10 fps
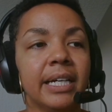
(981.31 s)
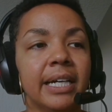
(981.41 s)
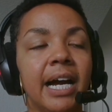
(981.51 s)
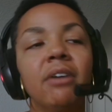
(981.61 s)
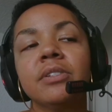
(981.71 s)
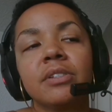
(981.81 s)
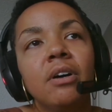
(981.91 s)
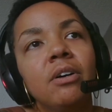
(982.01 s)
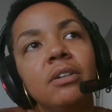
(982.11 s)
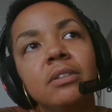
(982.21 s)
it's
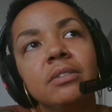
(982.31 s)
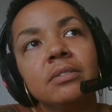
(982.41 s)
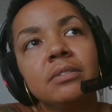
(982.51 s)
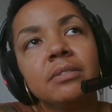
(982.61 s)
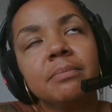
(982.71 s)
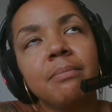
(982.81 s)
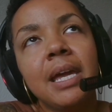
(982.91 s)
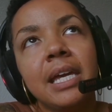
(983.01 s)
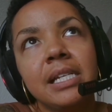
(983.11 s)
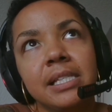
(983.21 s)
all
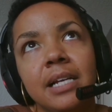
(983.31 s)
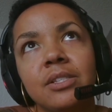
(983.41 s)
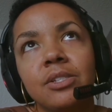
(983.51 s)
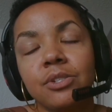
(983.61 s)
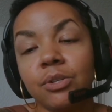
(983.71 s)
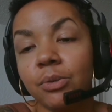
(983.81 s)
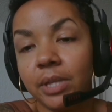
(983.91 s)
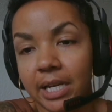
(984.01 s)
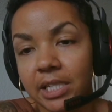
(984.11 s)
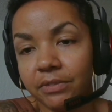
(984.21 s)
making sense to
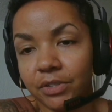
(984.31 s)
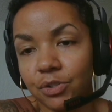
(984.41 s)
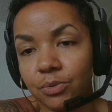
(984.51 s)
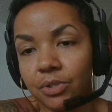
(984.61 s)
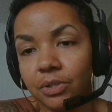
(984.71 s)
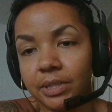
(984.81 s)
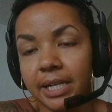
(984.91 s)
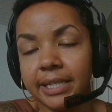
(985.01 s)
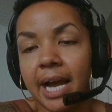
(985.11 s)
the individual, and